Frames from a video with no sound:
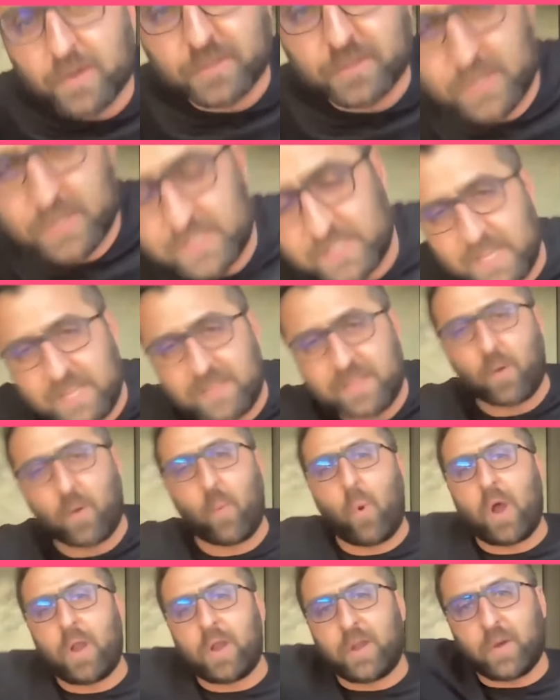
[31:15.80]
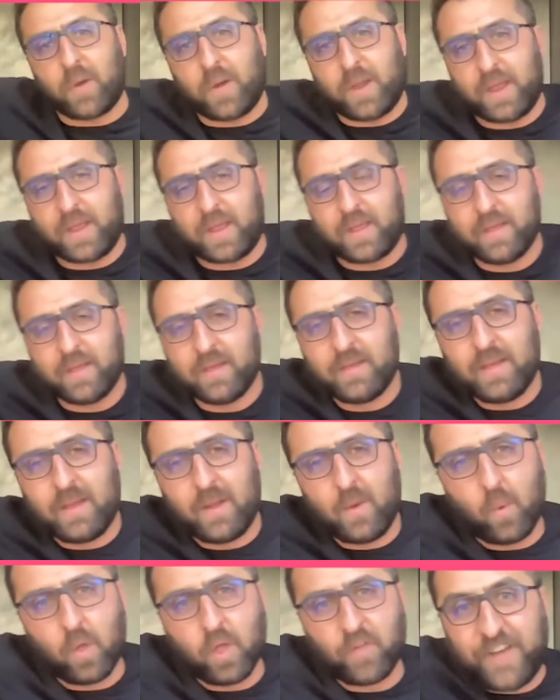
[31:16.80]
peers are sitting there wondering,
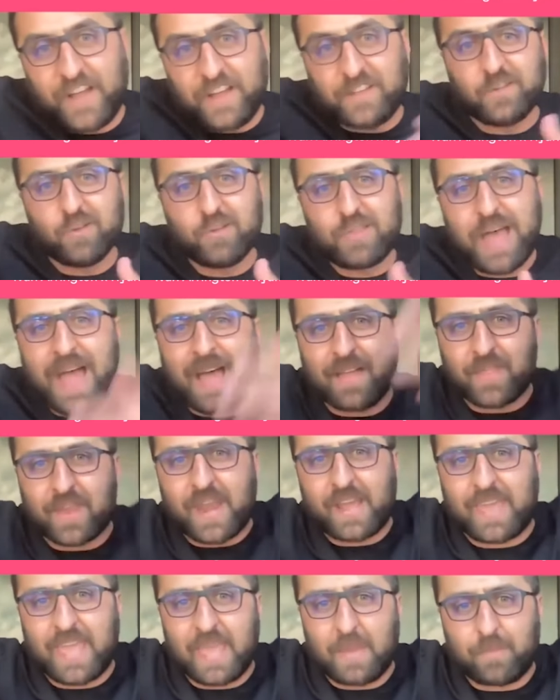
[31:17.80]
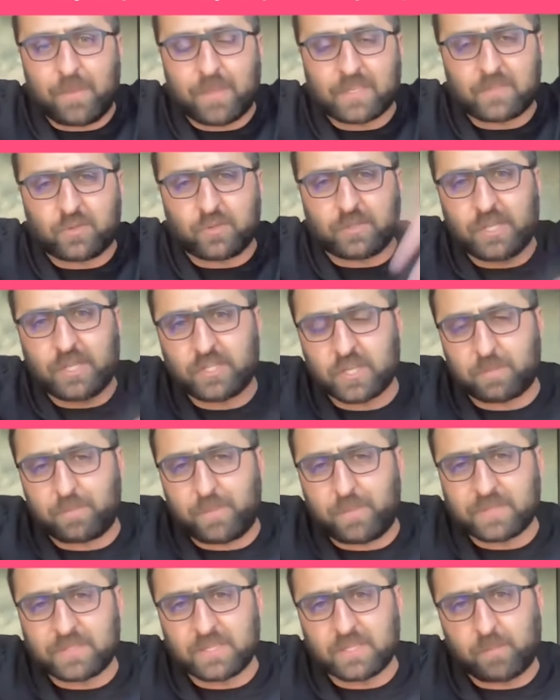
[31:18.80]
well, if I do that, then I can't be a
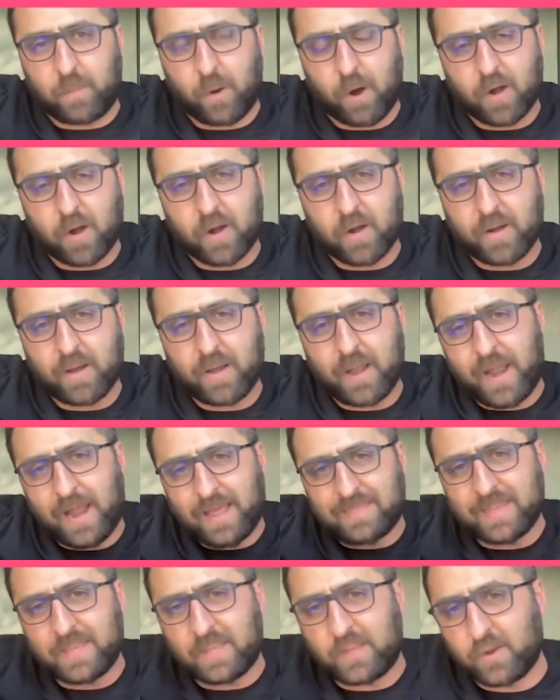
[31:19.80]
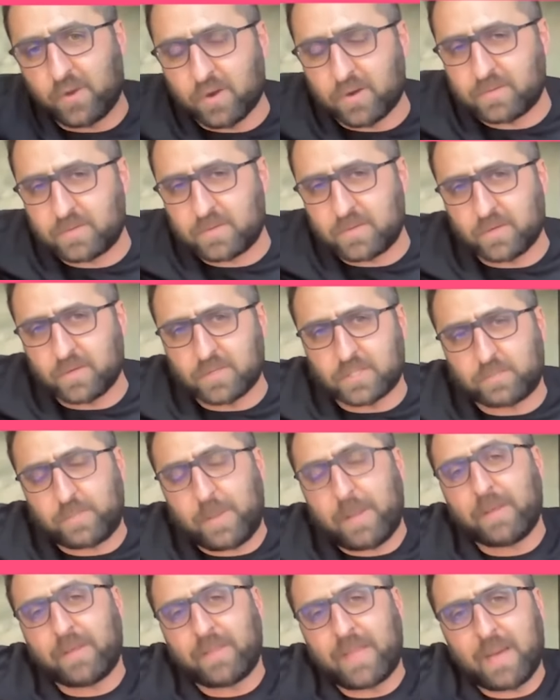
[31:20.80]
strategic business partner. And I think you're
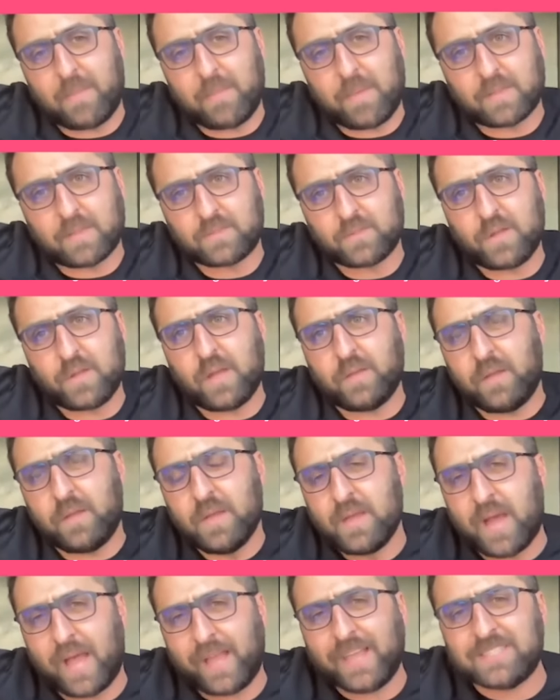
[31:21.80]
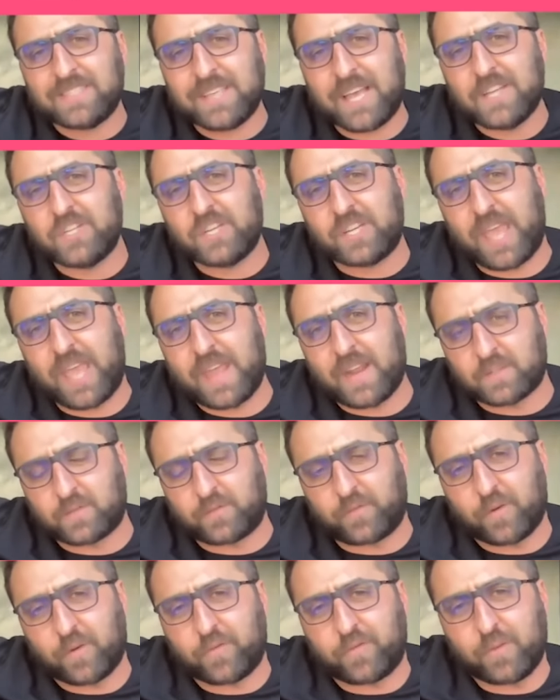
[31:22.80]
dispelling that myth. So I guess educate
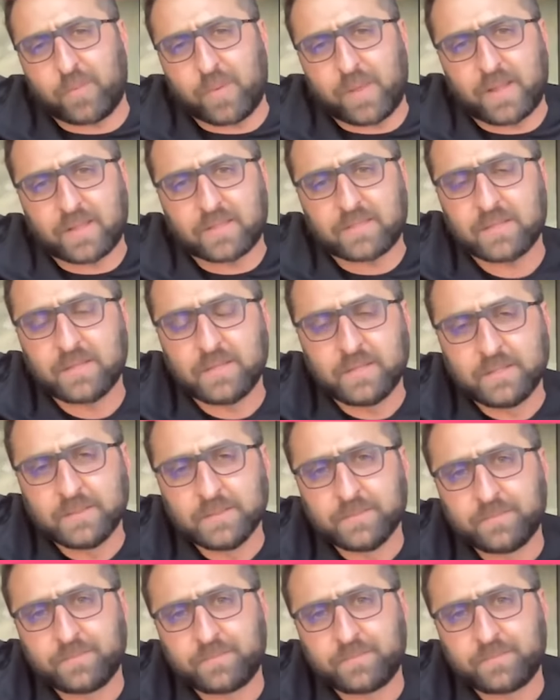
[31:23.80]
us for a few minutes.